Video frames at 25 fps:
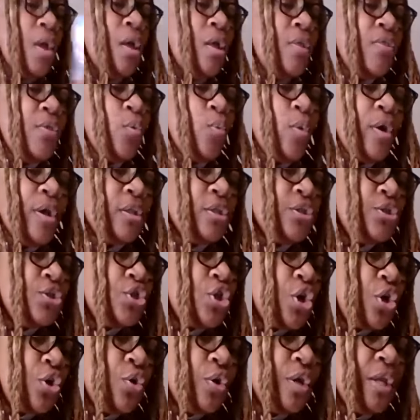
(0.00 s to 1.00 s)
the wheel is
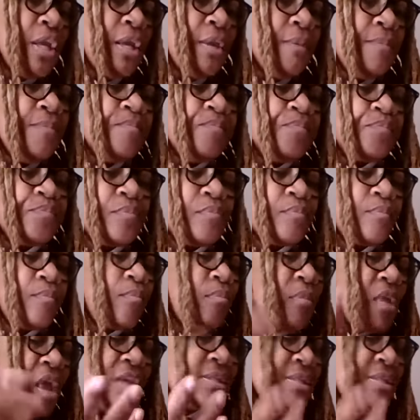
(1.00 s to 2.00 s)
turning
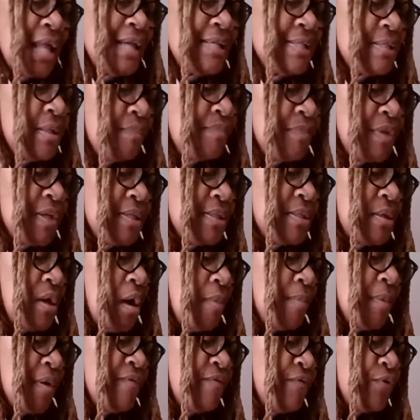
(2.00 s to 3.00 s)
it's like something's
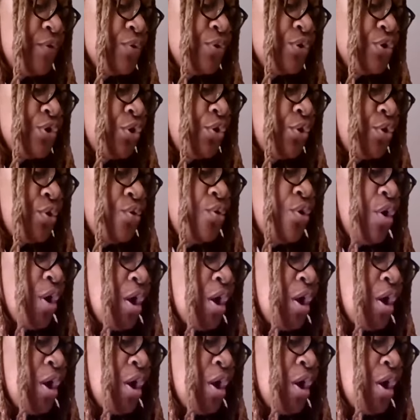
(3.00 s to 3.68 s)
coming full circle